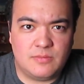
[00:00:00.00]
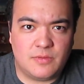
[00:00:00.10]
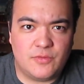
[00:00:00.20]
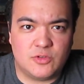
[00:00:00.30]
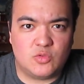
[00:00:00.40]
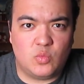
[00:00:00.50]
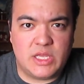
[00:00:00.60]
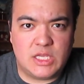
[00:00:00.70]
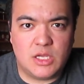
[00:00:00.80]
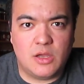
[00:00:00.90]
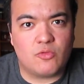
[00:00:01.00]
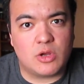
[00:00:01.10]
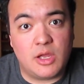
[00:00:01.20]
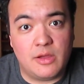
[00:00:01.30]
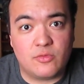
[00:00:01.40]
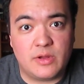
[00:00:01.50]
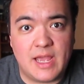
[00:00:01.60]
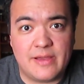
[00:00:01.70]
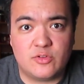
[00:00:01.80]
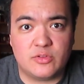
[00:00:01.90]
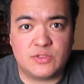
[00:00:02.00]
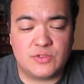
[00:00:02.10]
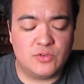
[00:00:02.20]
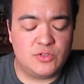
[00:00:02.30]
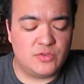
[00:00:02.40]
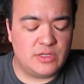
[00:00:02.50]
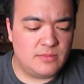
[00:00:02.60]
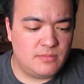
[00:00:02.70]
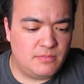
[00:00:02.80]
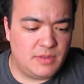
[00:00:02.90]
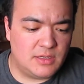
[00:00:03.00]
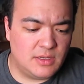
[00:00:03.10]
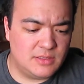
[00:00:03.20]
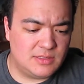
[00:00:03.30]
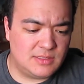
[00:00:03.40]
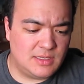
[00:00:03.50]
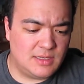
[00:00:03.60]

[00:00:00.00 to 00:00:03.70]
the first week of recovery after the surgery, because you